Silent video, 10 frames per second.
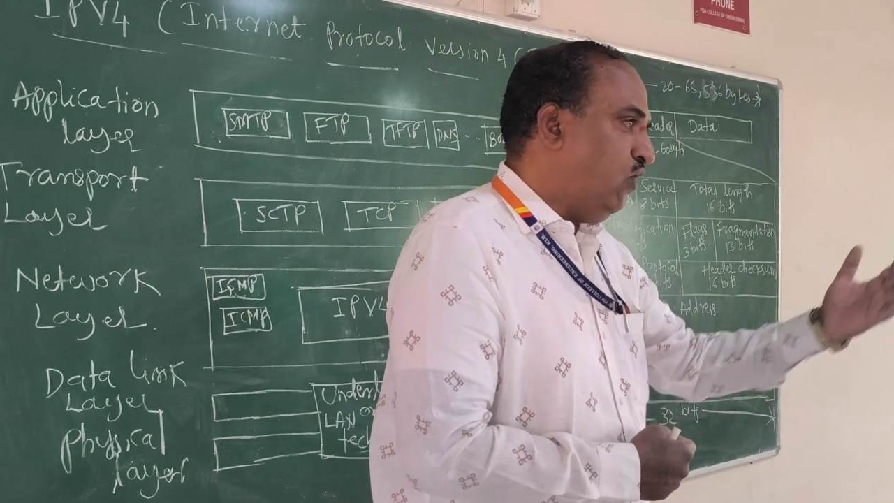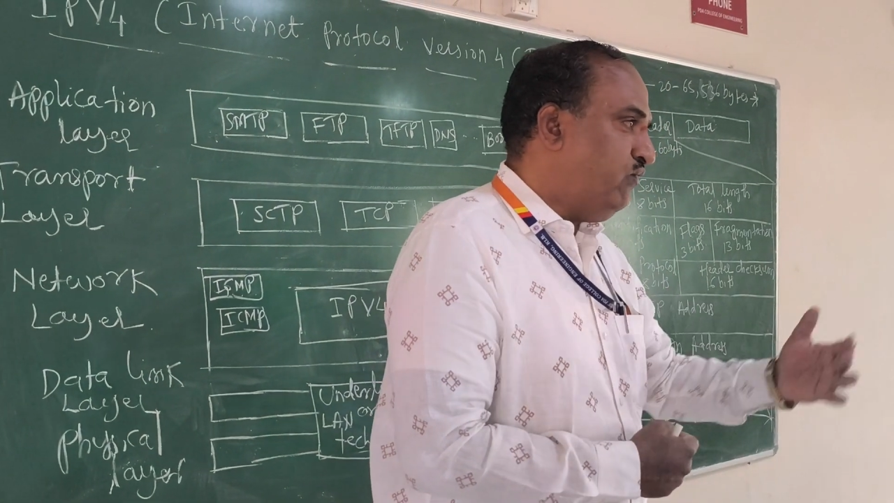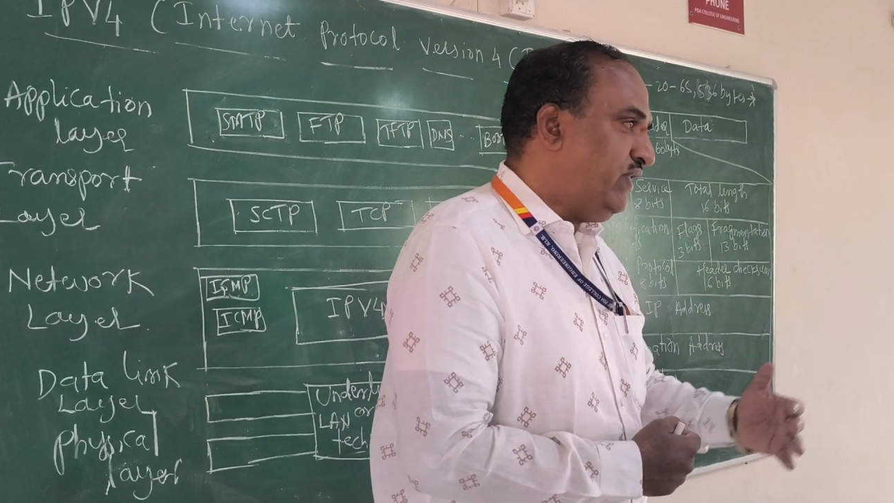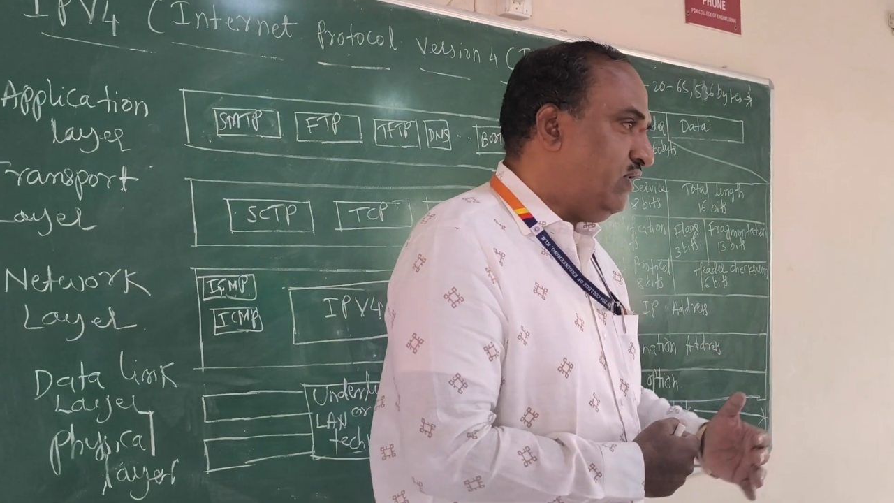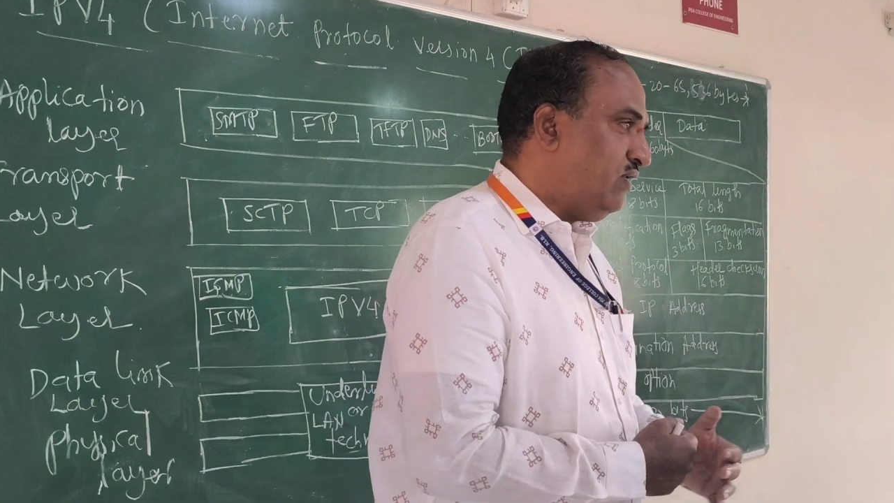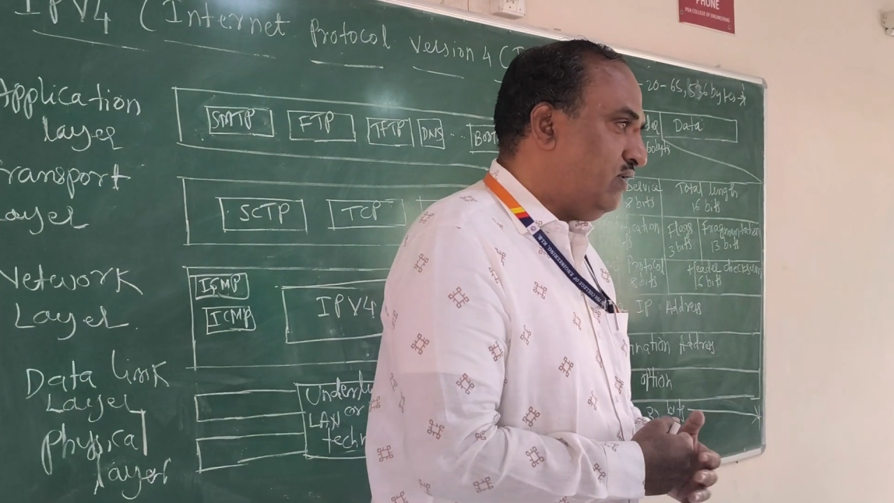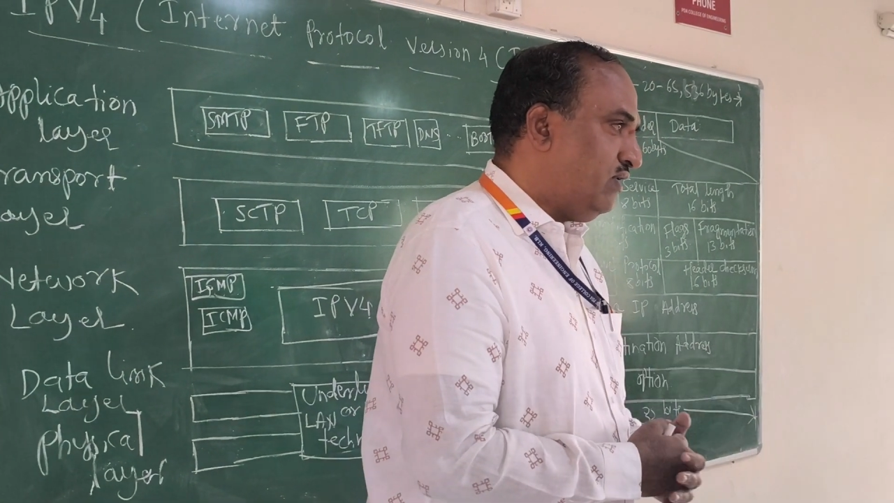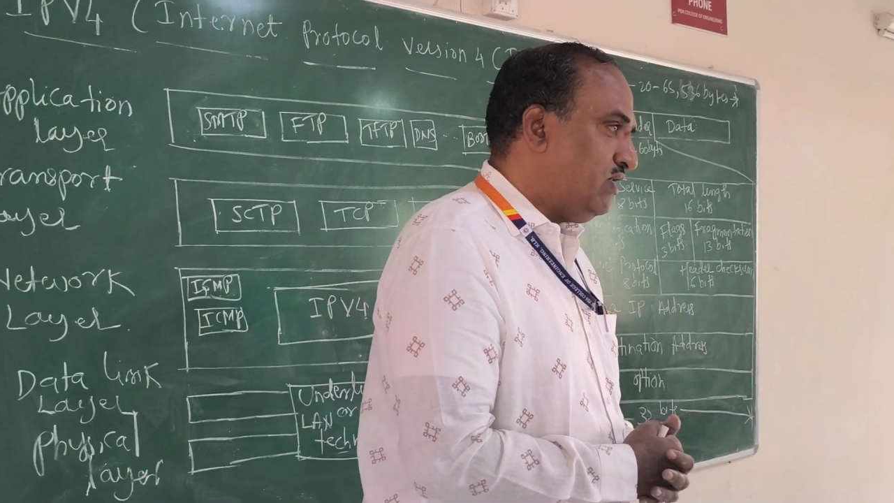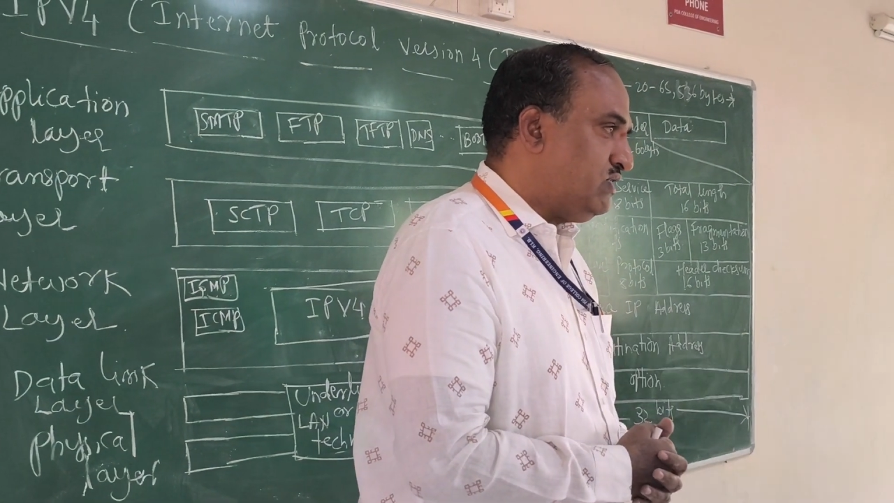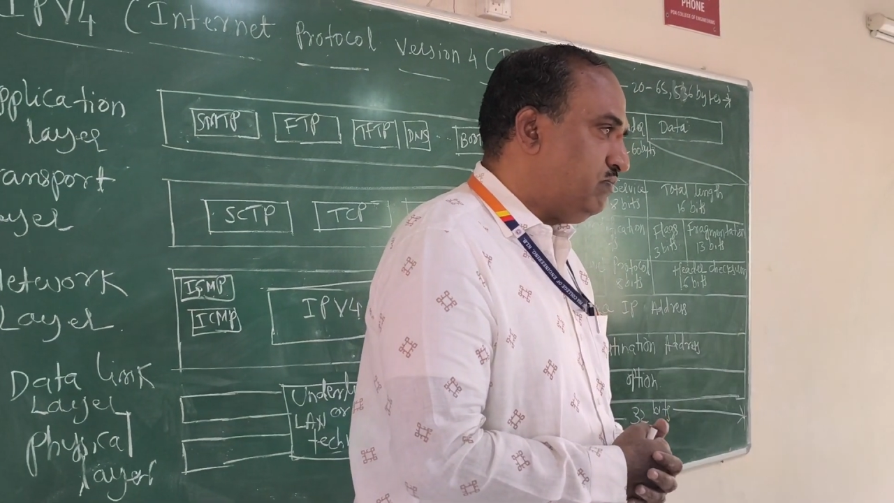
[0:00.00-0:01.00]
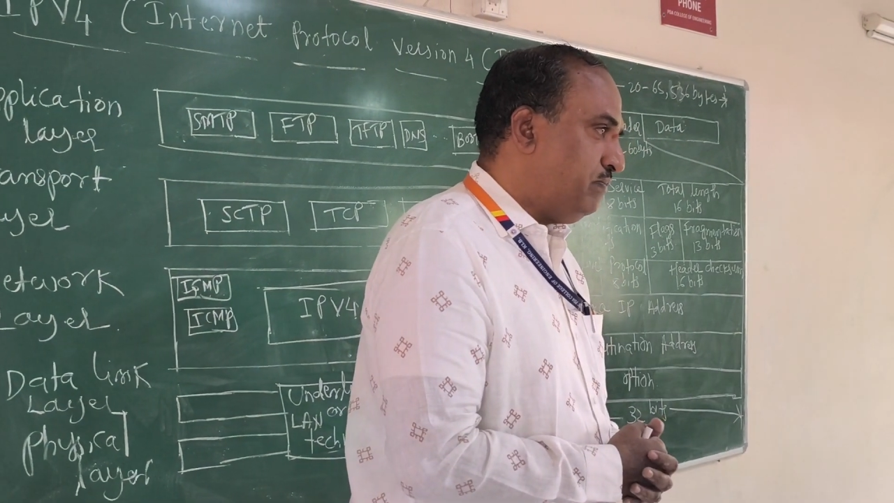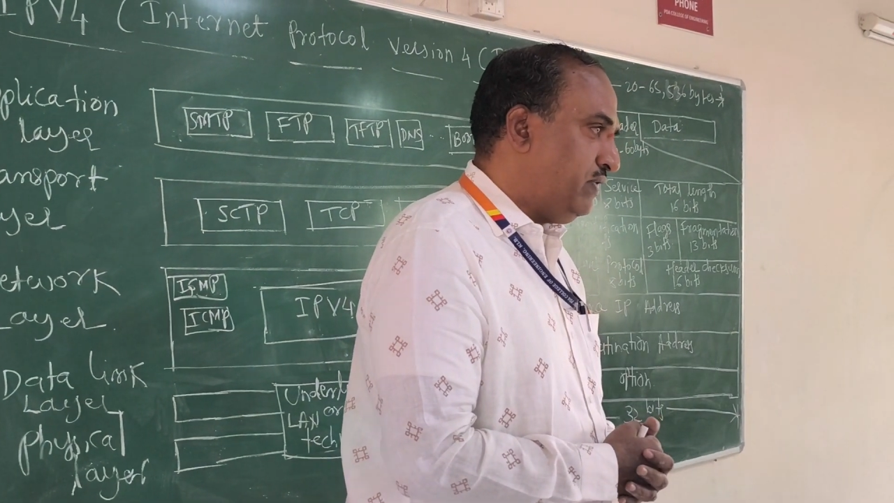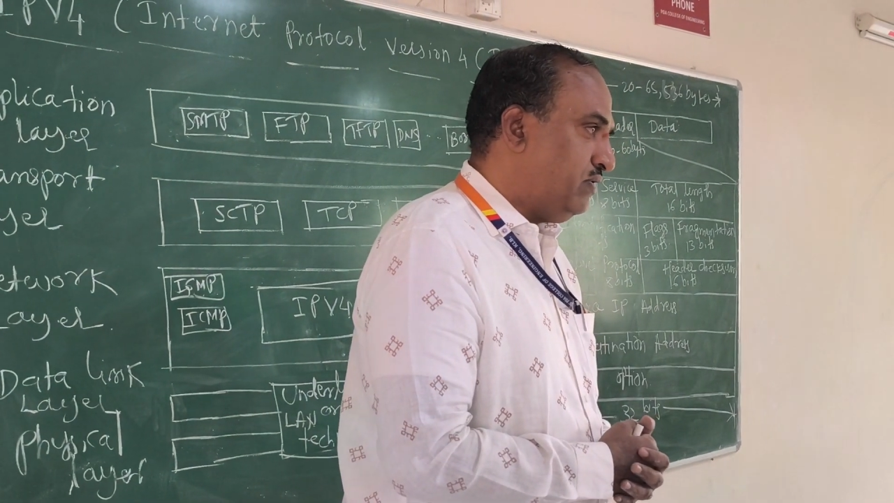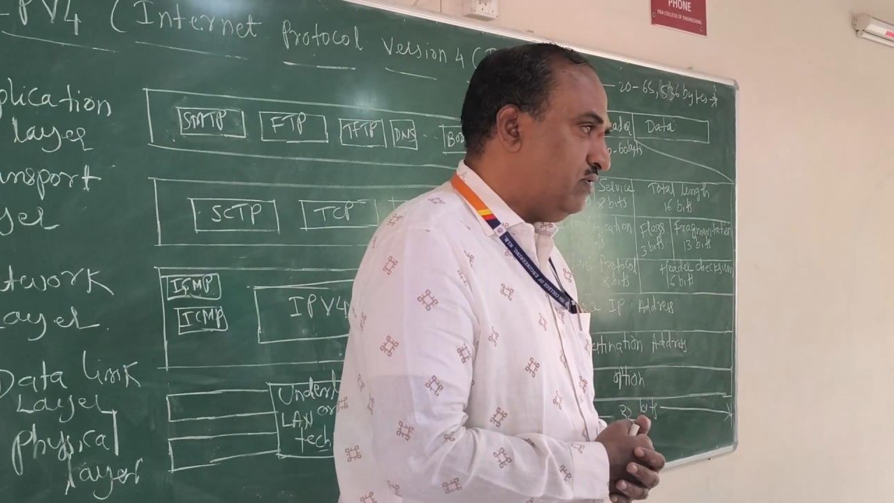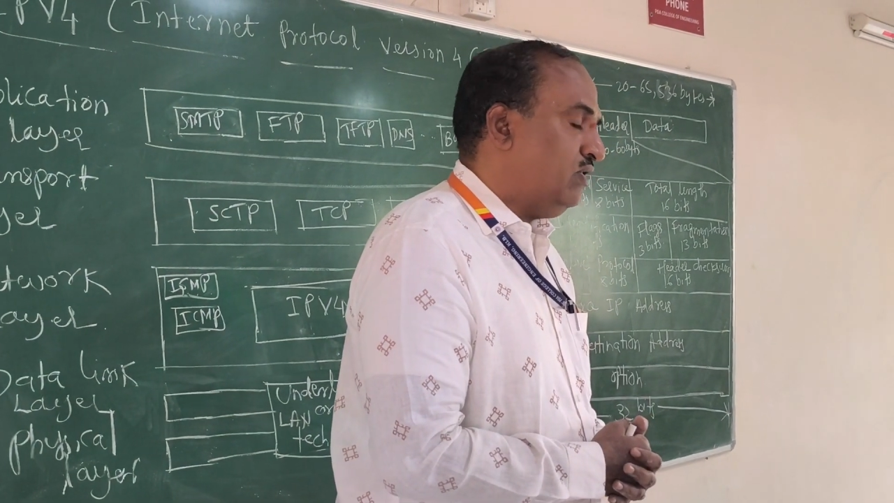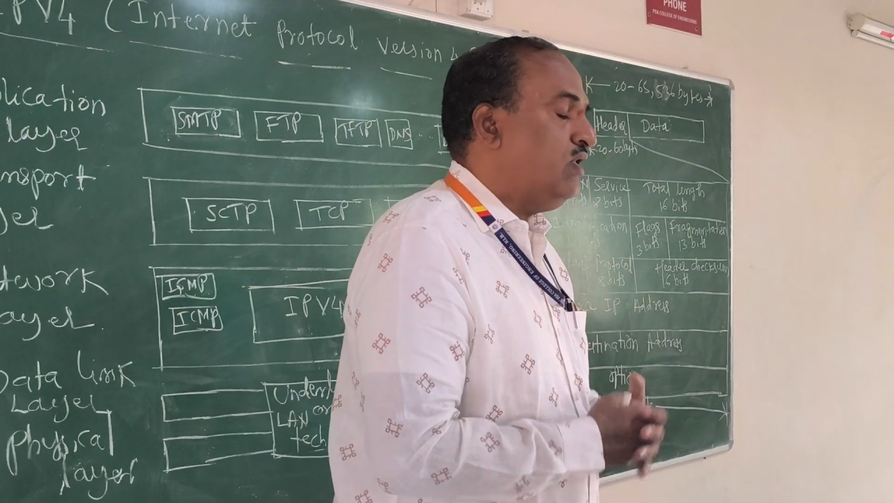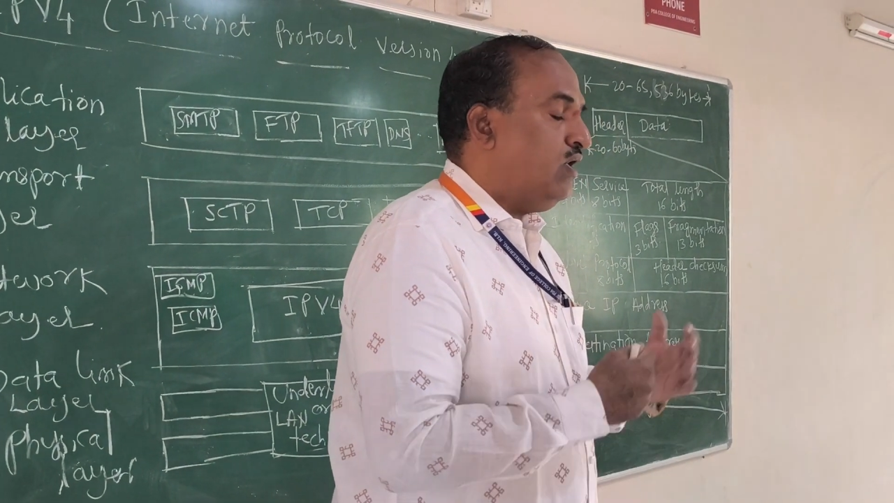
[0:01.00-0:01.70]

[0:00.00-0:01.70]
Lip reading: how we can transmit?